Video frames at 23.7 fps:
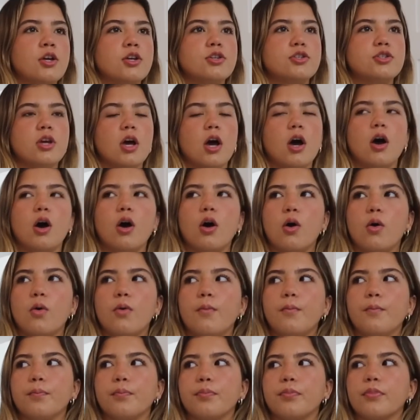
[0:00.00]

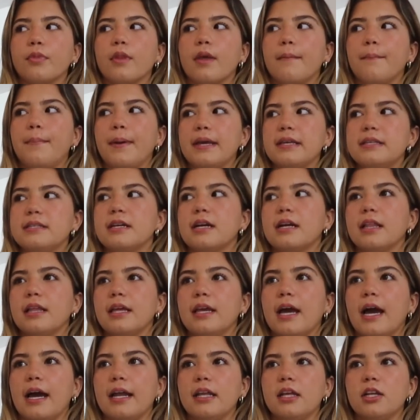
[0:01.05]
So
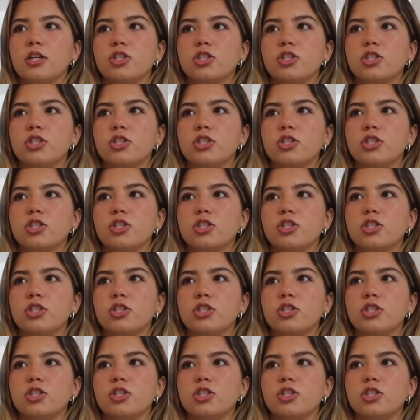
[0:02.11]
basically I need